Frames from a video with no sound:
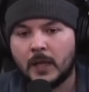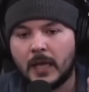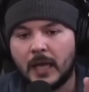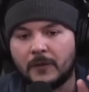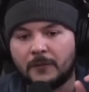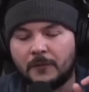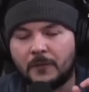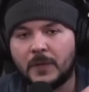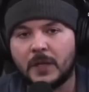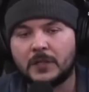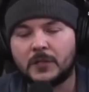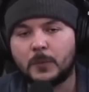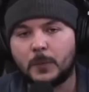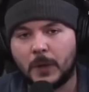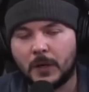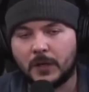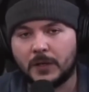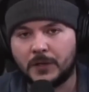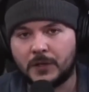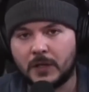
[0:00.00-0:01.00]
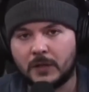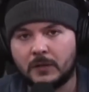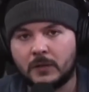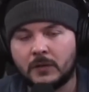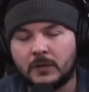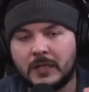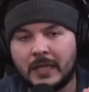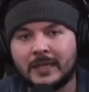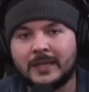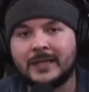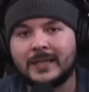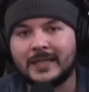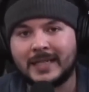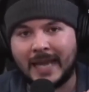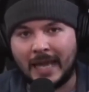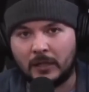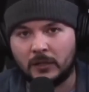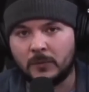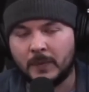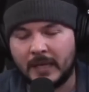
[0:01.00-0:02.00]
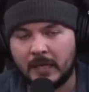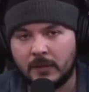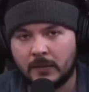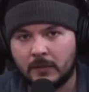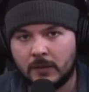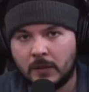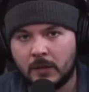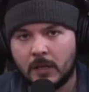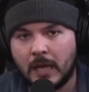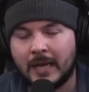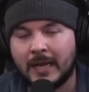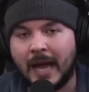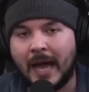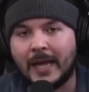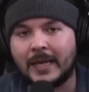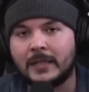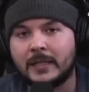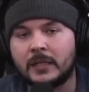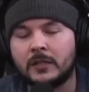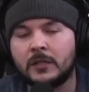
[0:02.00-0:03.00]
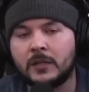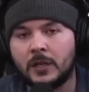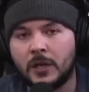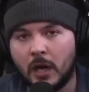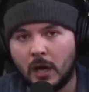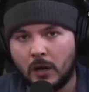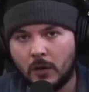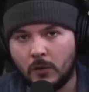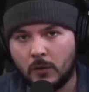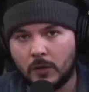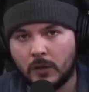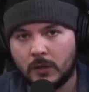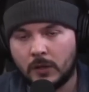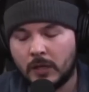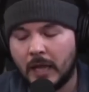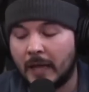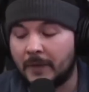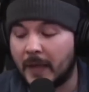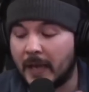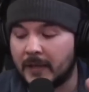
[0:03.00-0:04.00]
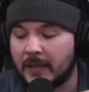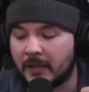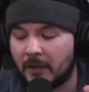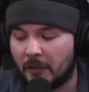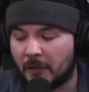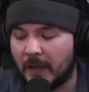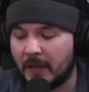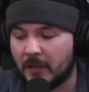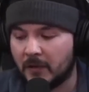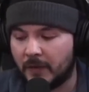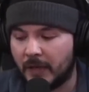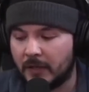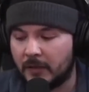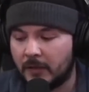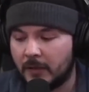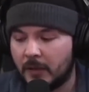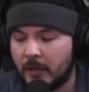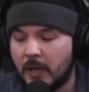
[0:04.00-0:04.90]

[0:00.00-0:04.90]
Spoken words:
if this person didn't tell me and I didn't know and they didn't think of it,